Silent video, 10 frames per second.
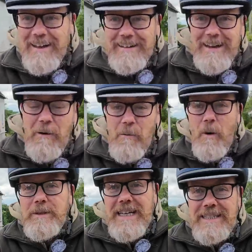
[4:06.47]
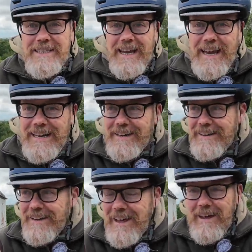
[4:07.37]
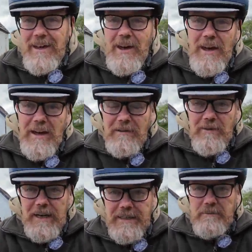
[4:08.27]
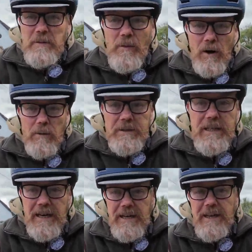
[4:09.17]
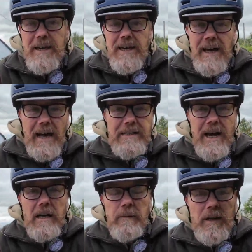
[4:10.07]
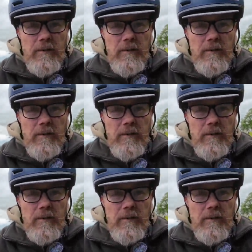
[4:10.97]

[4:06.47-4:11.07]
Now, what was I saying? Right before I was attacked by a